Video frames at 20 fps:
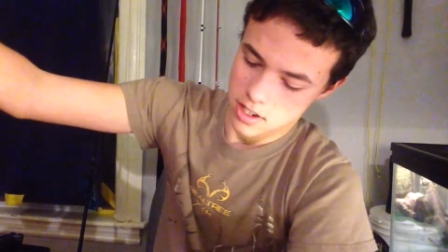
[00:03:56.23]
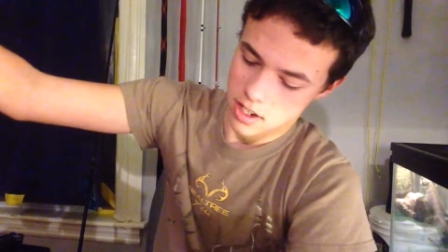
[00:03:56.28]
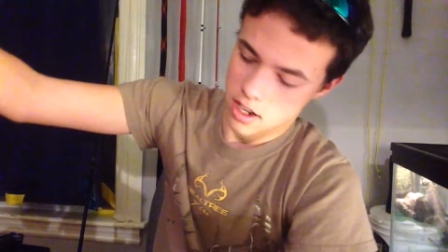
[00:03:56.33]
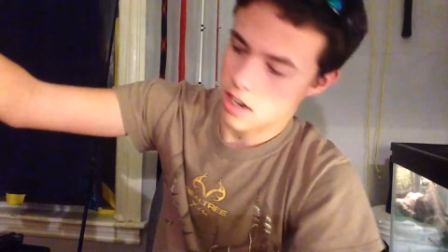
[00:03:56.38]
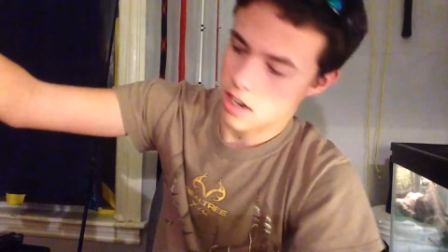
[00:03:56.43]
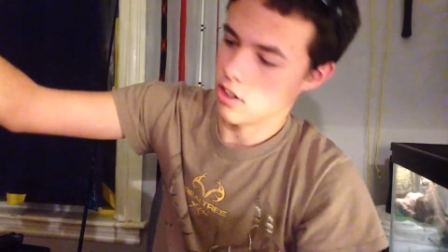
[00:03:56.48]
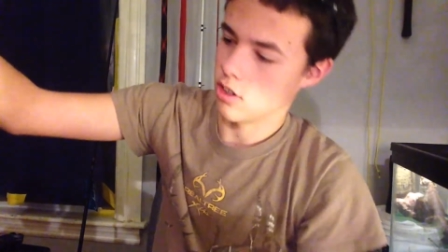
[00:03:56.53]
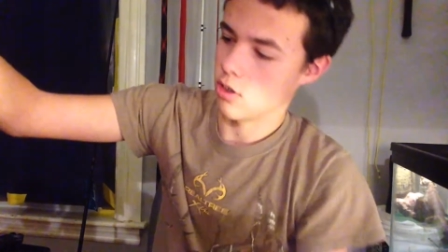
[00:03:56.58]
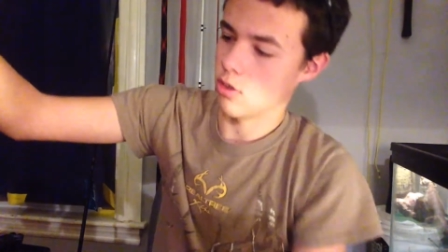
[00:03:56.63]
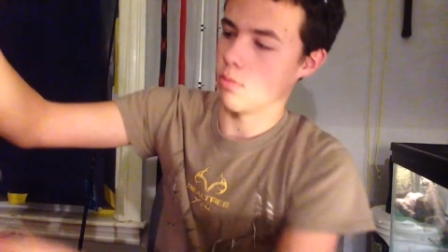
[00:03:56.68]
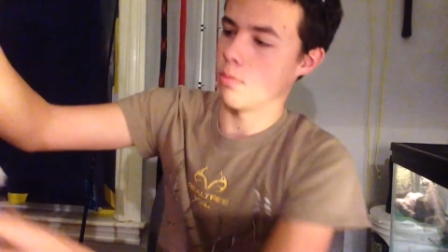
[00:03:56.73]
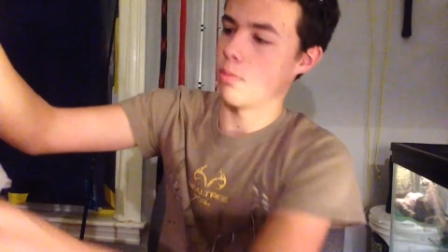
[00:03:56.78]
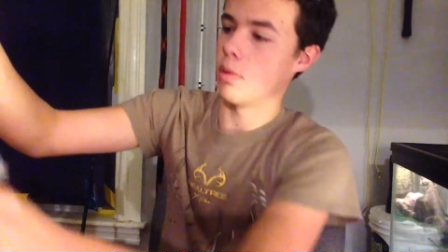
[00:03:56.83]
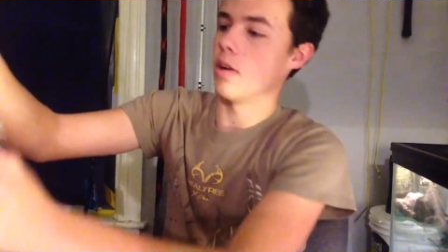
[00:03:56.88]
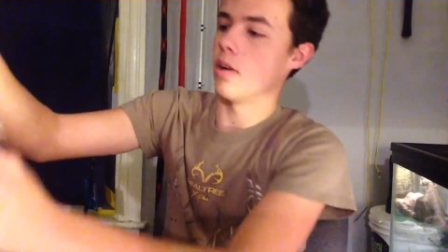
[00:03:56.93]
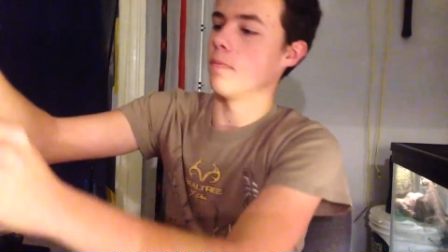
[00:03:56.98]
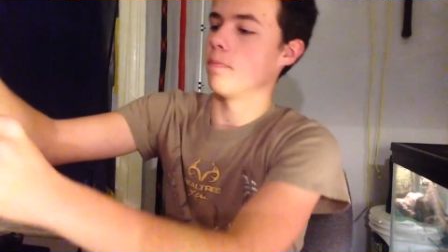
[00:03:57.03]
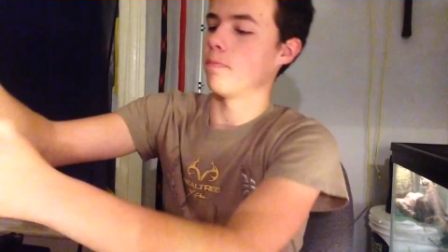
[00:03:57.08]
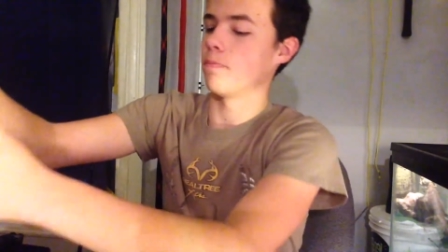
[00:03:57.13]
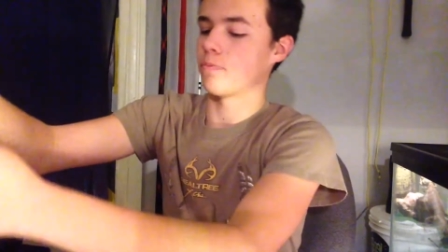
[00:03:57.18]
I don't know,
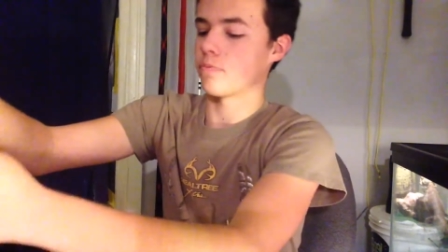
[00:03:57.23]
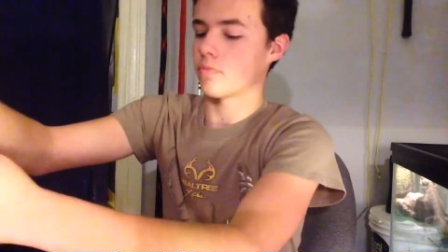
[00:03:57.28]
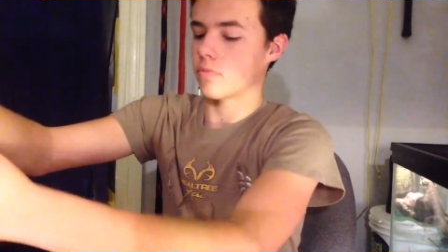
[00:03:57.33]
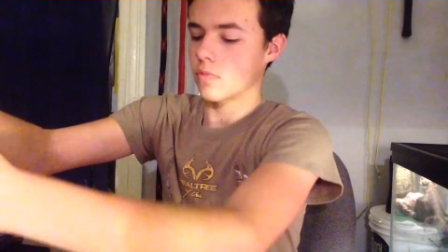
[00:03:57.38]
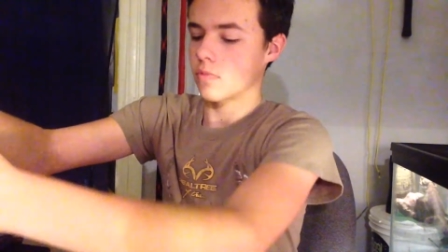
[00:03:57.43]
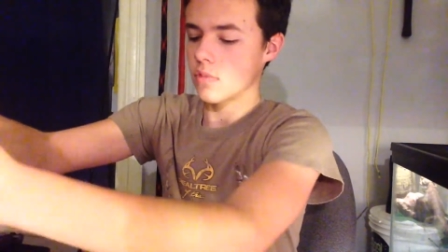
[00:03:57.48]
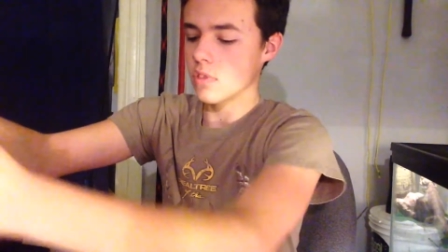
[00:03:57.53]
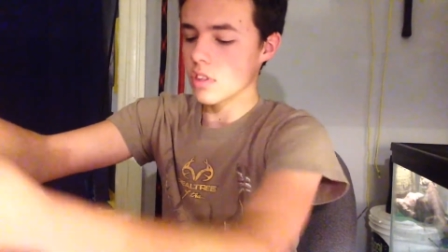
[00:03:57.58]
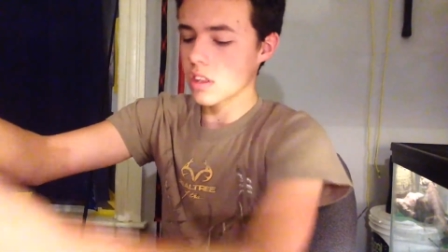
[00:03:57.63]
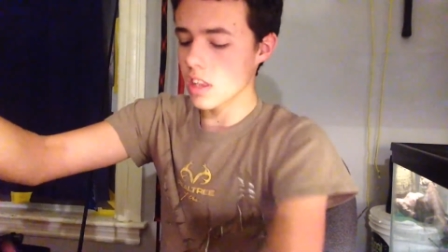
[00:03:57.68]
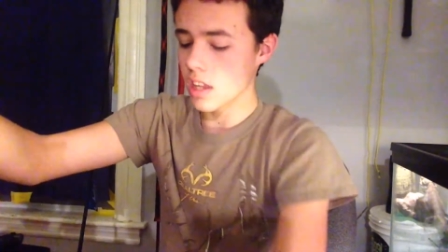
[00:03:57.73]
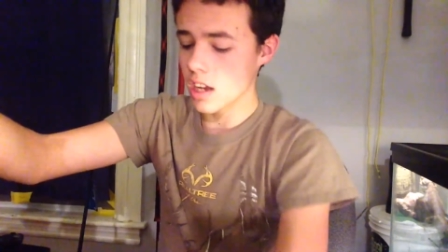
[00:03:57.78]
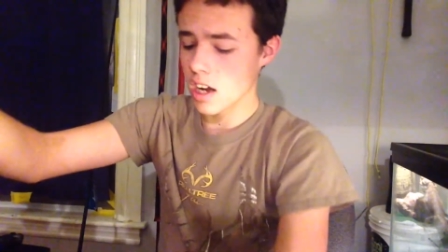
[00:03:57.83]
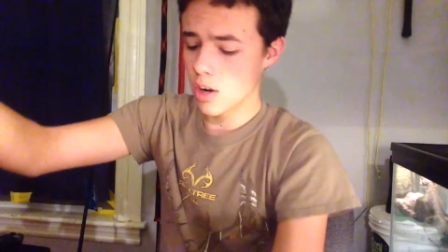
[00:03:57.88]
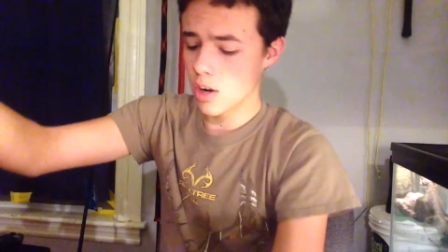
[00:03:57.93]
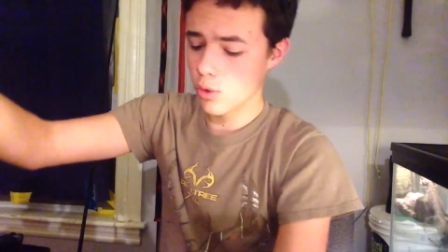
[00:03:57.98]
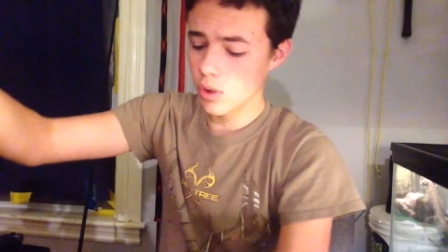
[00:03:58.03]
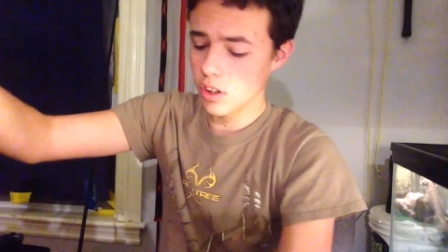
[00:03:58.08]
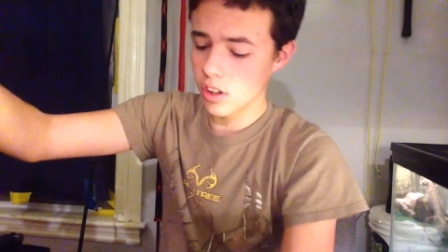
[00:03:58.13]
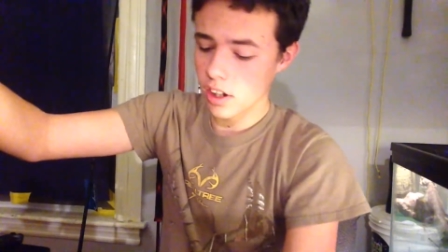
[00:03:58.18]
but
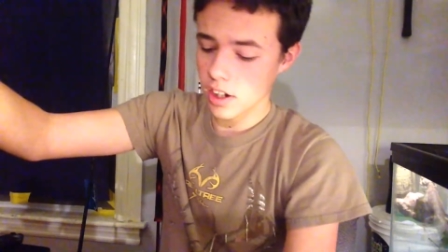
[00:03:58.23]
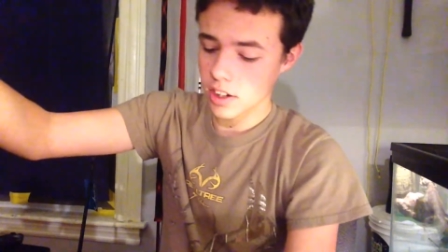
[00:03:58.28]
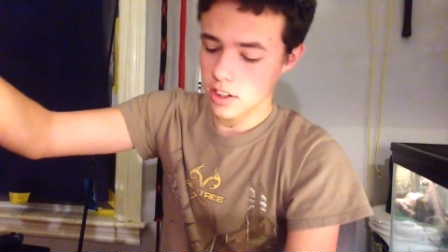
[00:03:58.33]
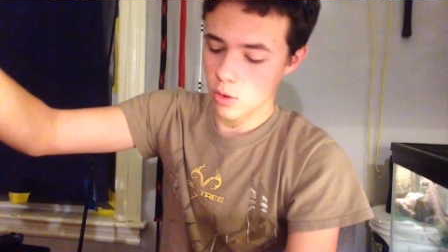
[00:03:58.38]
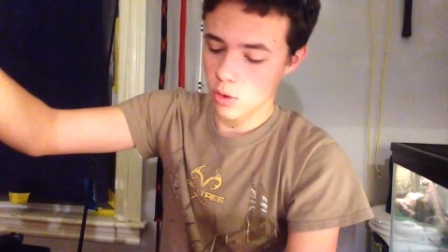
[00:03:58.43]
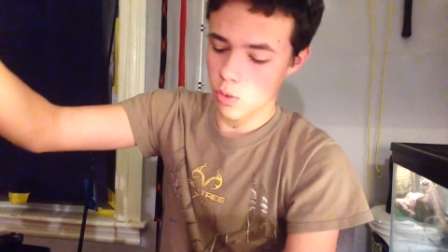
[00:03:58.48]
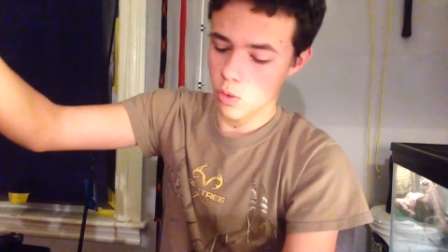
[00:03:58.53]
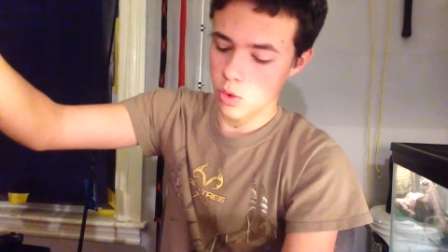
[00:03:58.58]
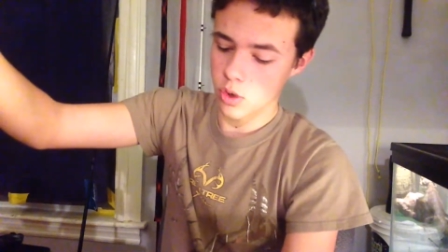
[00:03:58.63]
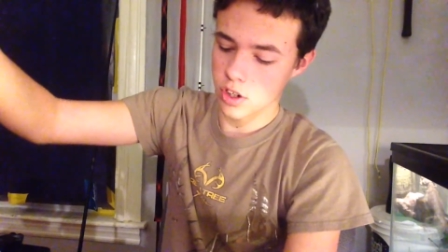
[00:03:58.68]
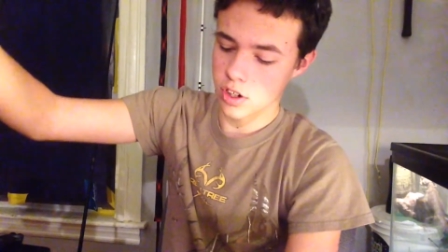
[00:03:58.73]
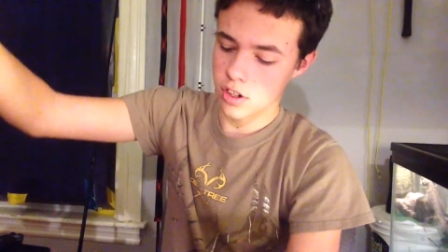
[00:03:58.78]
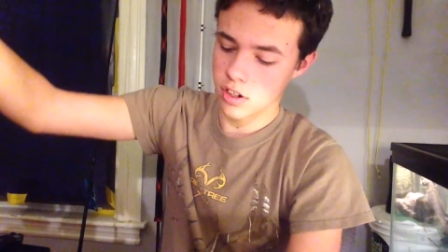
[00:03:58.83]
I really like the wood